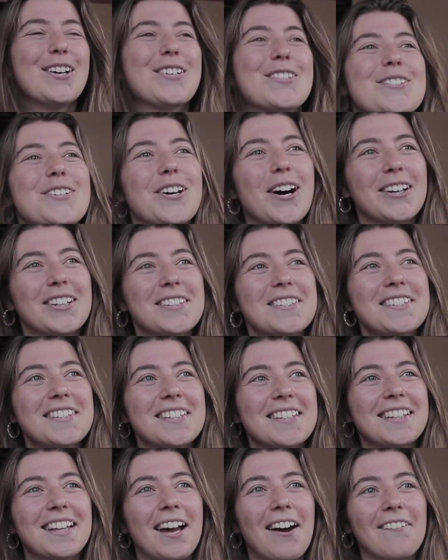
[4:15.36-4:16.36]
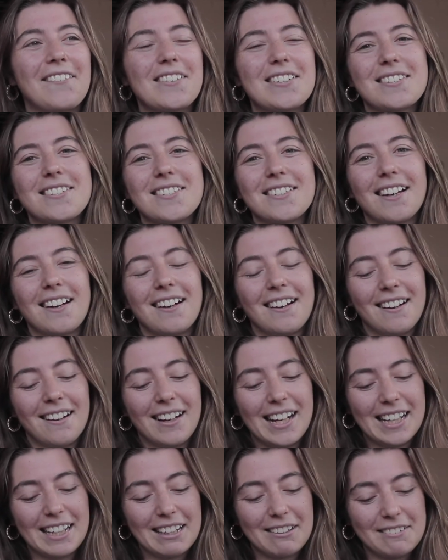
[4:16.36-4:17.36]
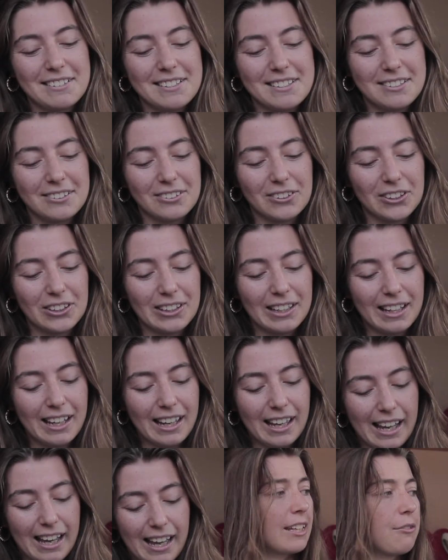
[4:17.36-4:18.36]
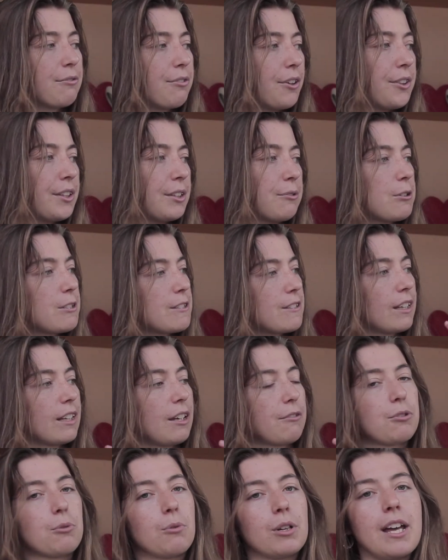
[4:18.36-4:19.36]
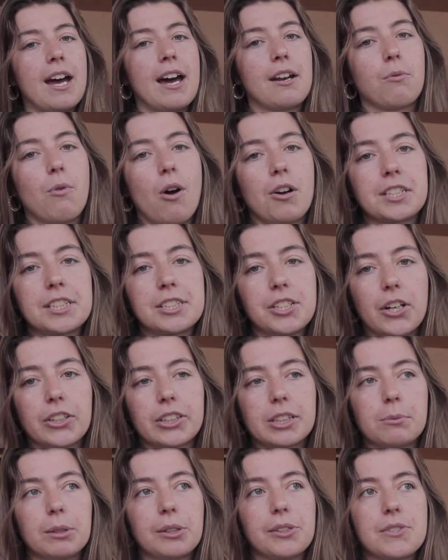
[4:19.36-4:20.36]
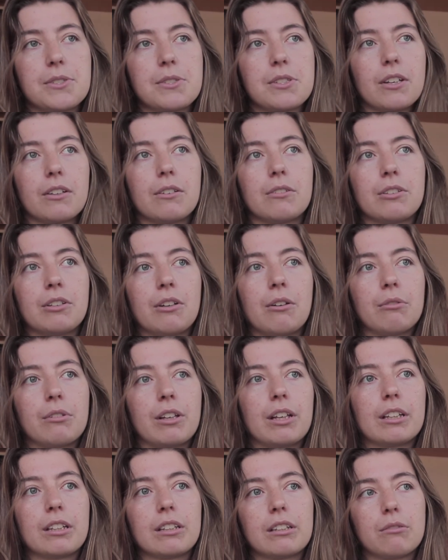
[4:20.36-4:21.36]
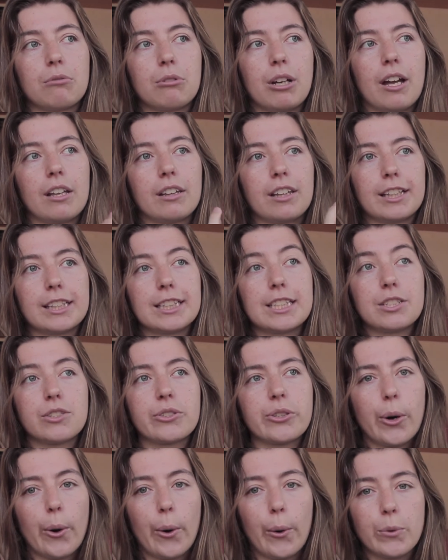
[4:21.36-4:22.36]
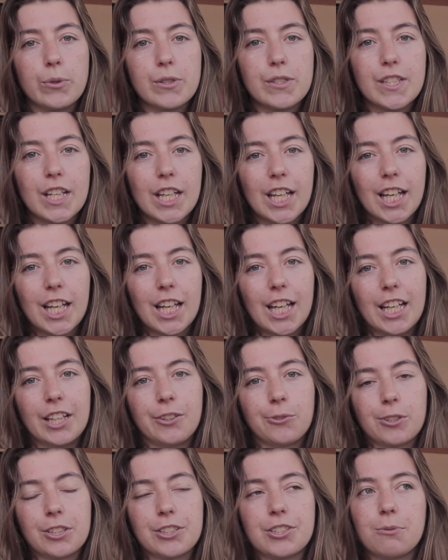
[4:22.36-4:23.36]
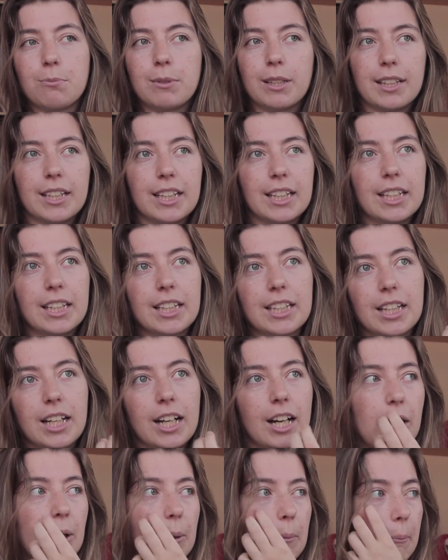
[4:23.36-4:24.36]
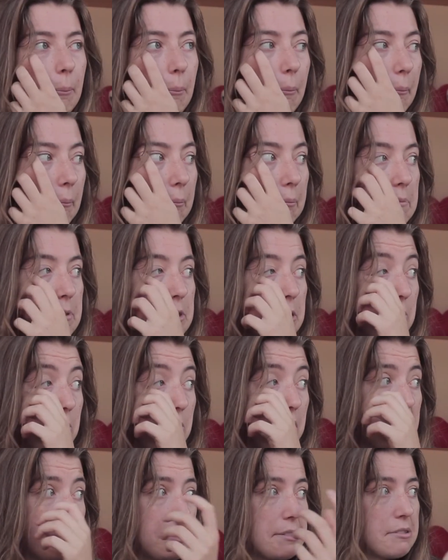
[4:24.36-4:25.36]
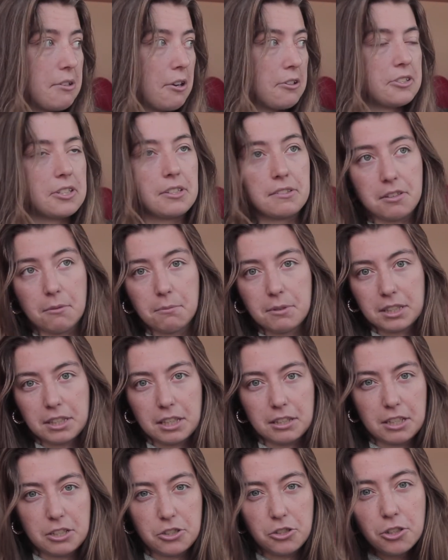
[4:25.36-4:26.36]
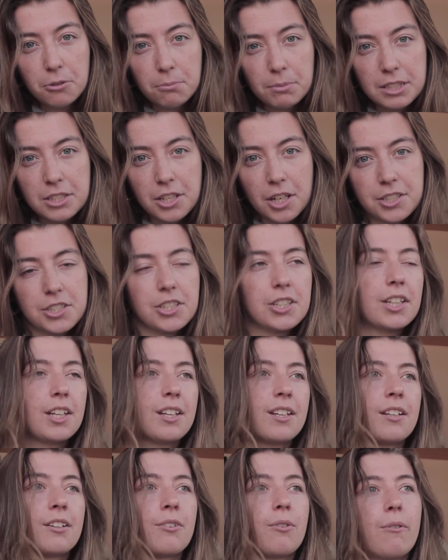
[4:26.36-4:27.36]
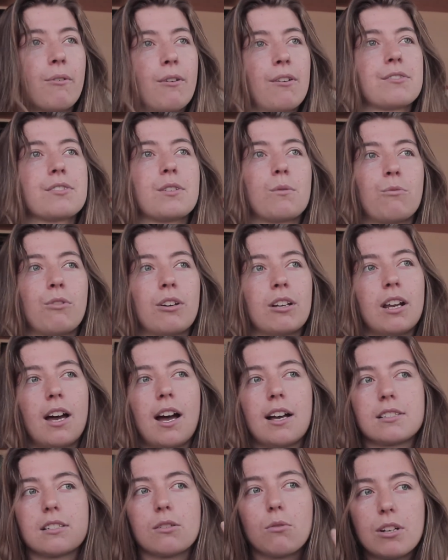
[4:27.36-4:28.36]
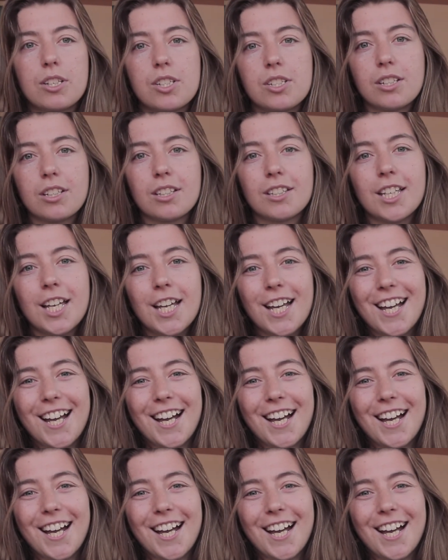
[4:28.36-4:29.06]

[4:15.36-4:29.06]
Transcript: So honestly, that was it was so good. And the fun thing was like everyone had a walkie-talkie, because you know, like we had like these codes in order to be like, someone is touching something that they shouldn't be touching, or someone has a question.